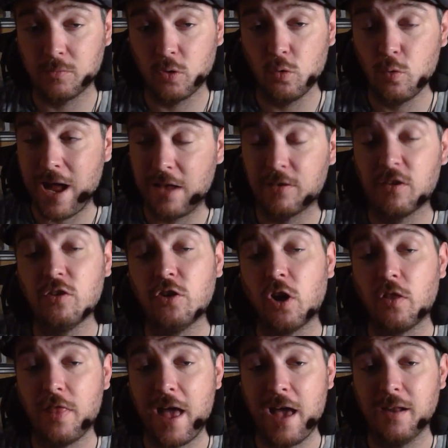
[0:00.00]
Who hasn't
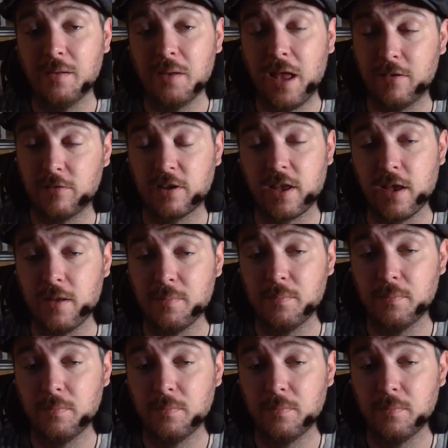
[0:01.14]
done that as a kid?